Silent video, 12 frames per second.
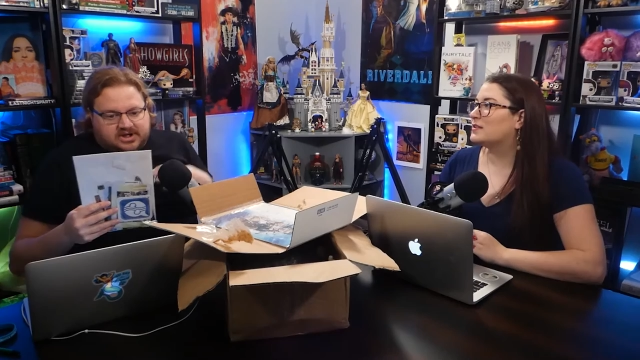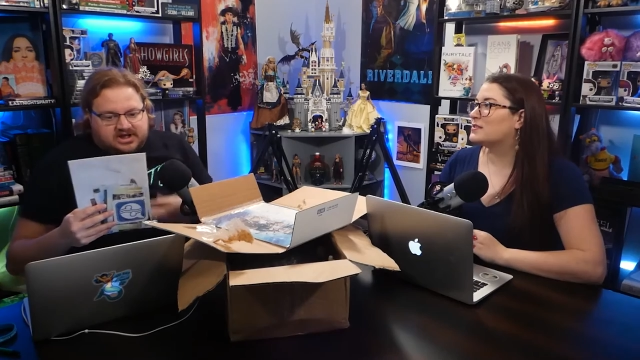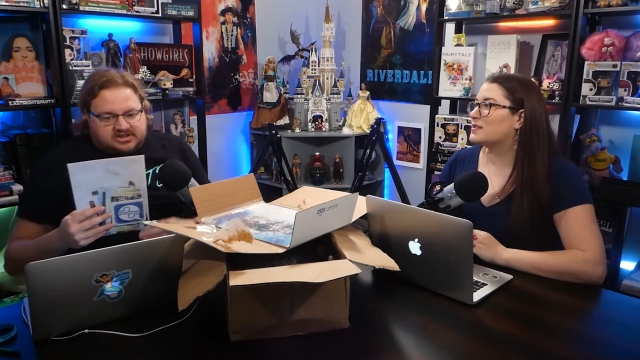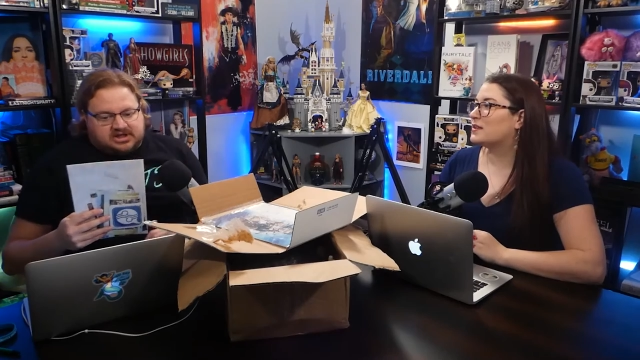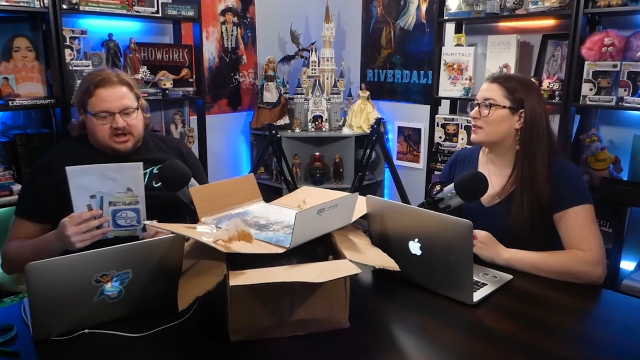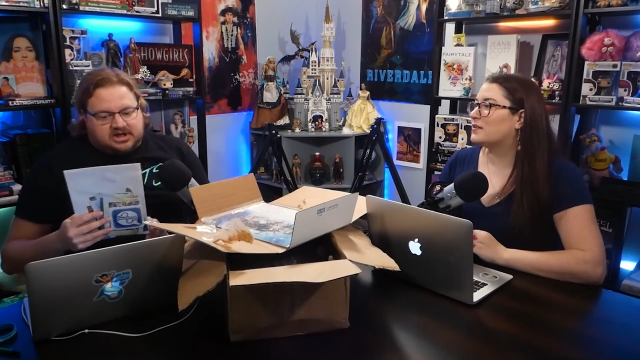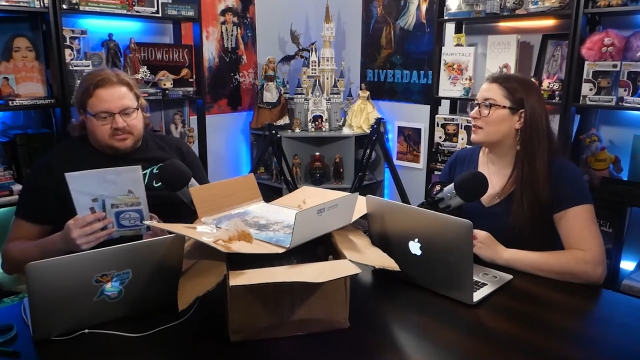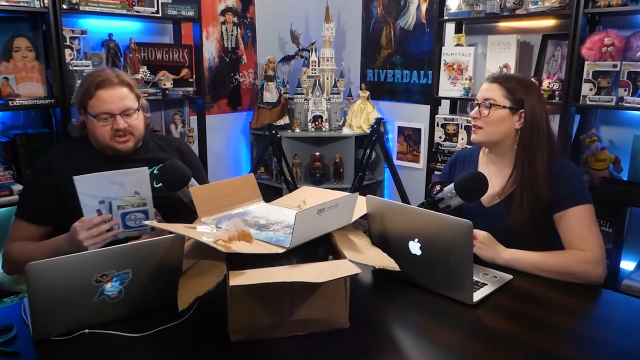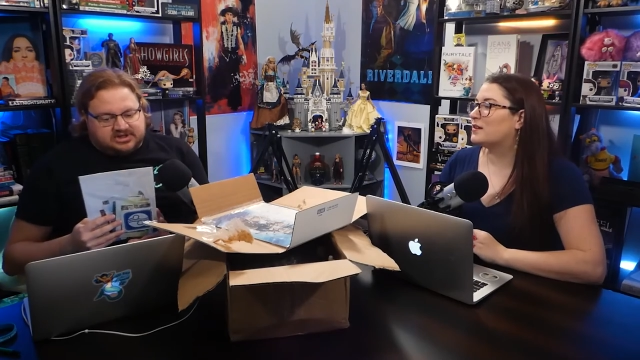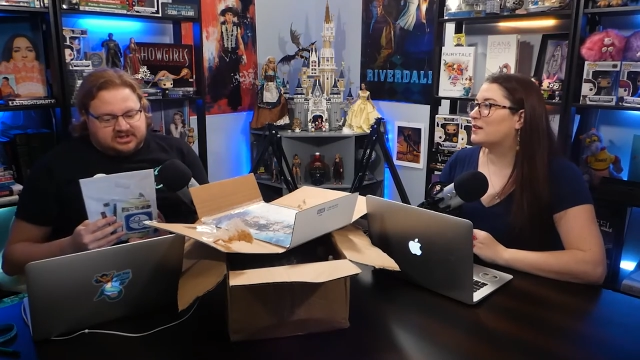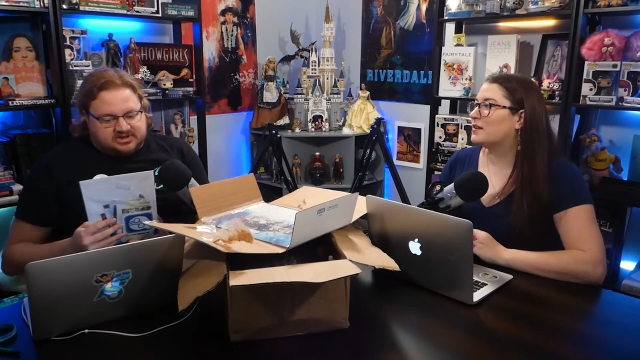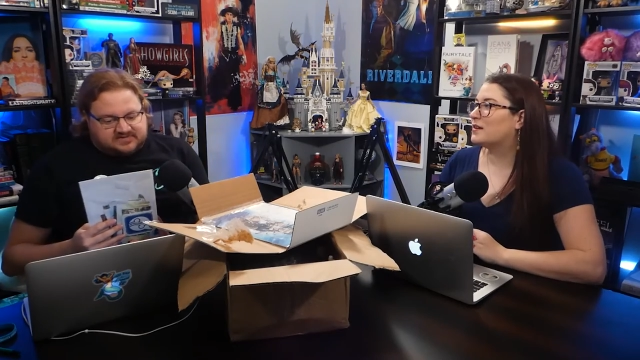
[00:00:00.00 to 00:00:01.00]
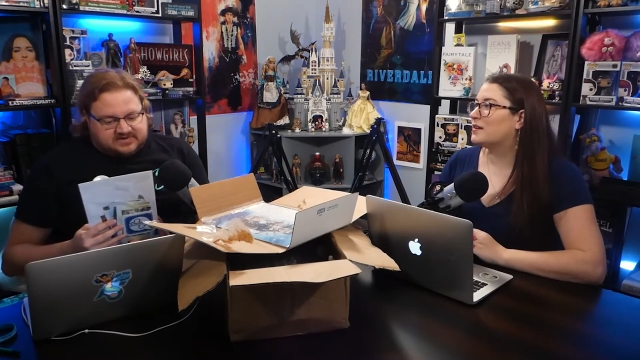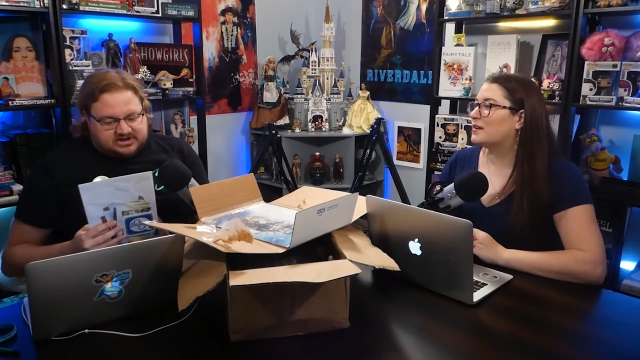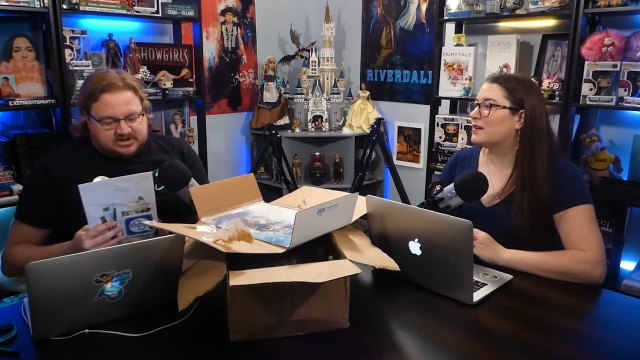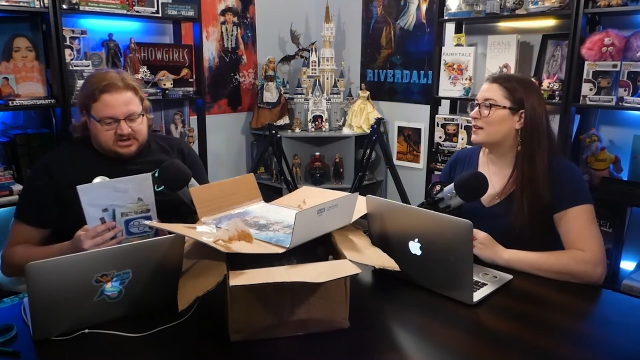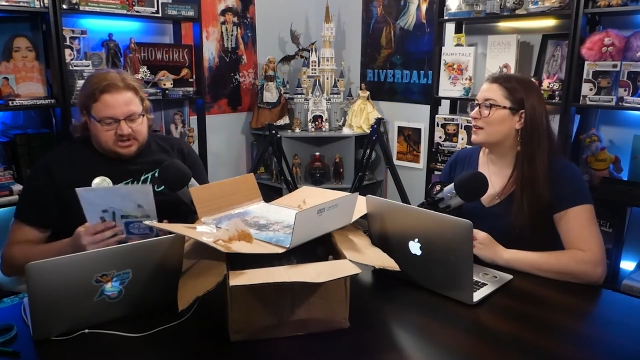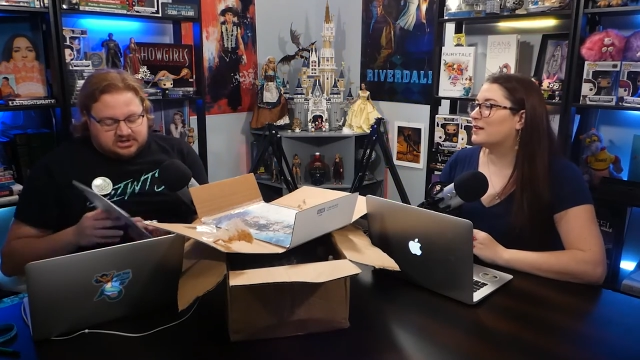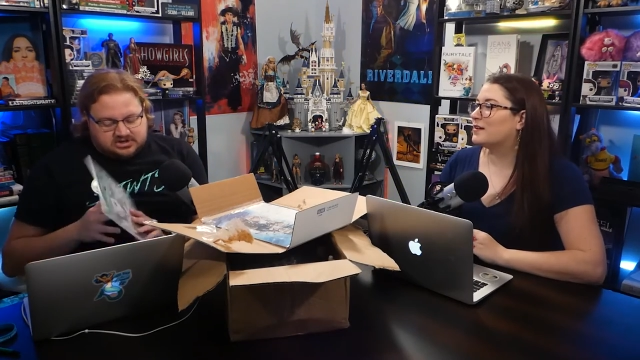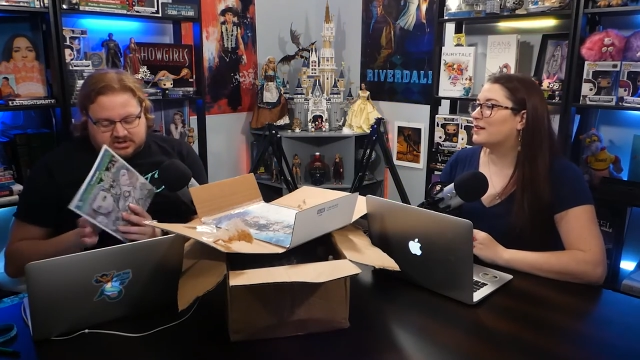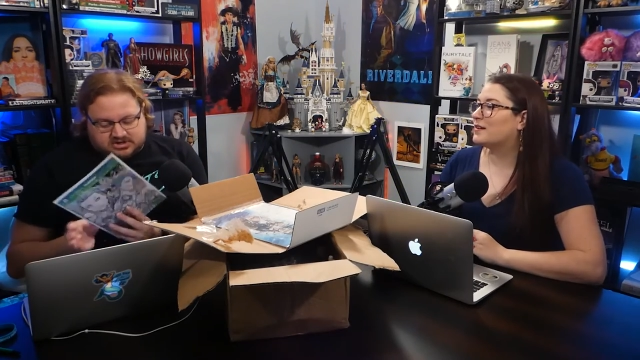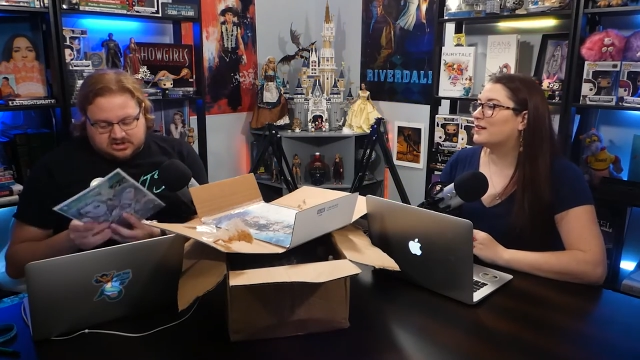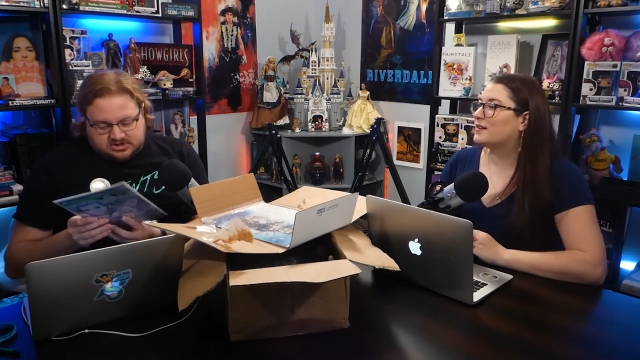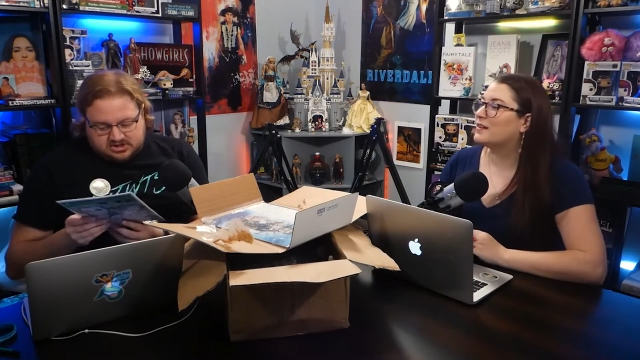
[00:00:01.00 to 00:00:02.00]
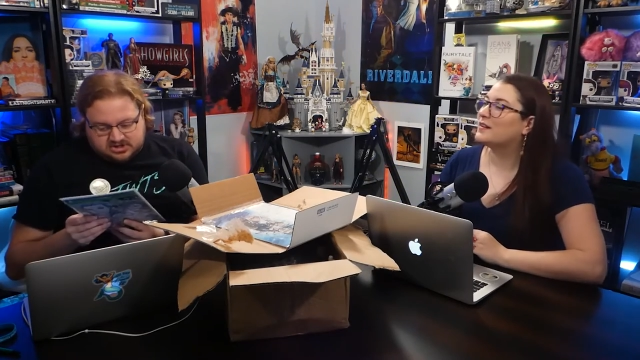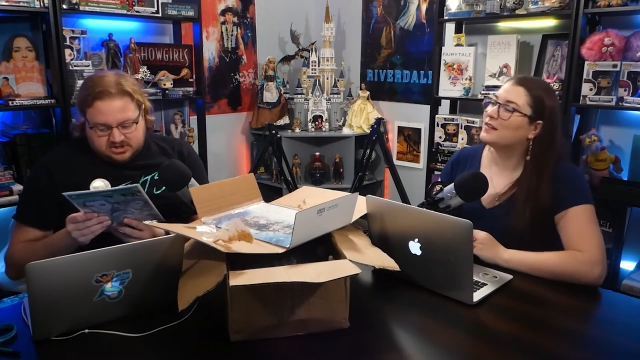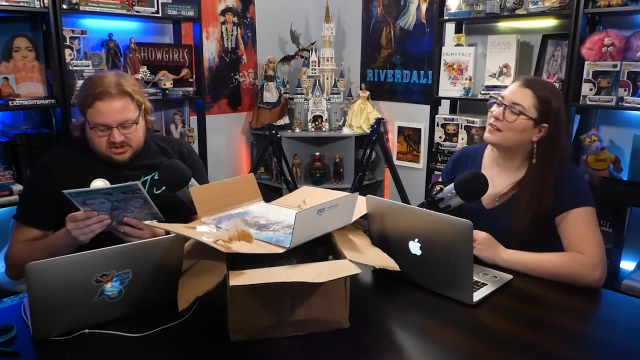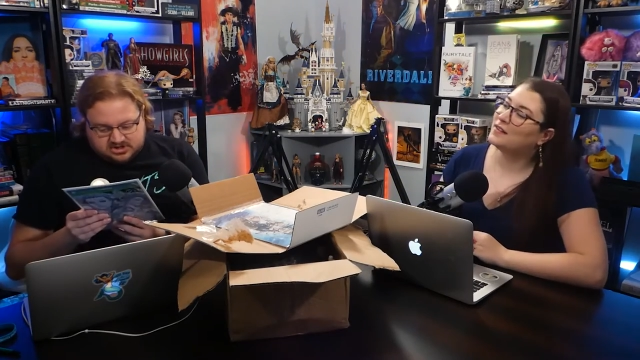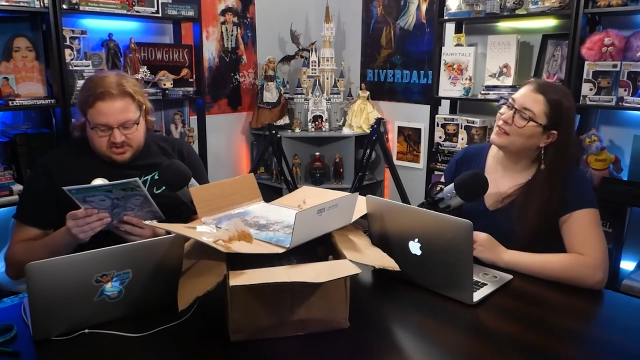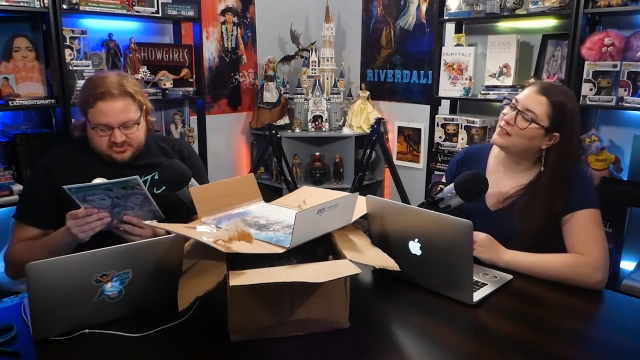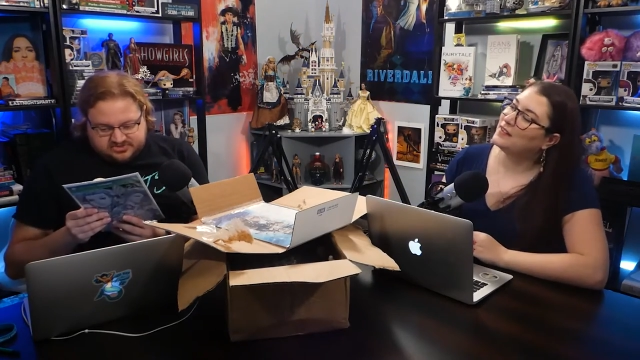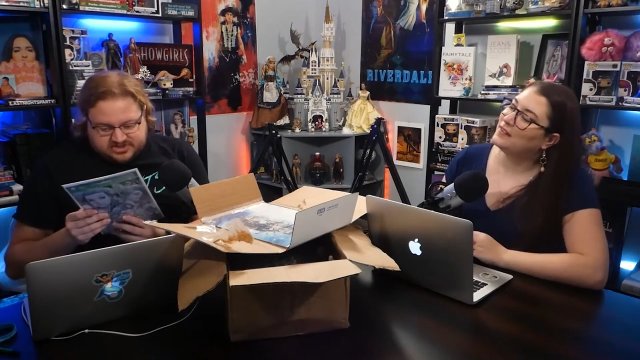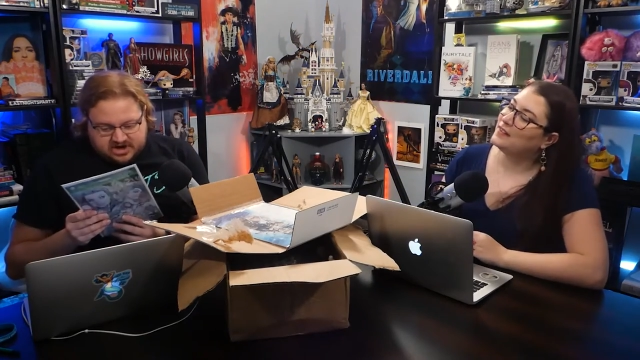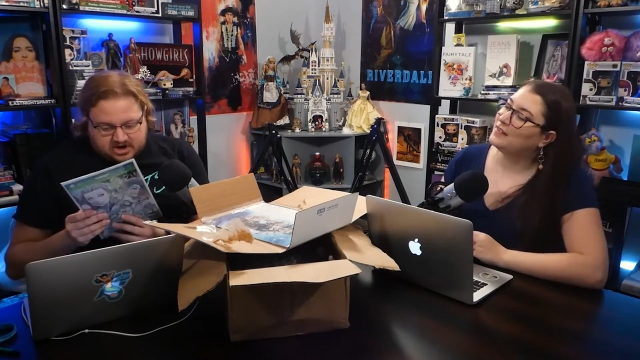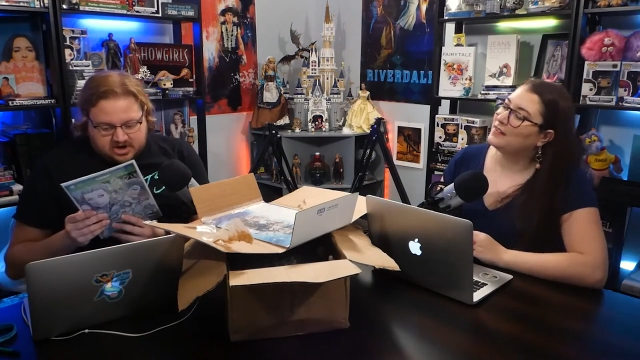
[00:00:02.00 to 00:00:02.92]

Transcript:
Speaker 1: god, I'm like excited. There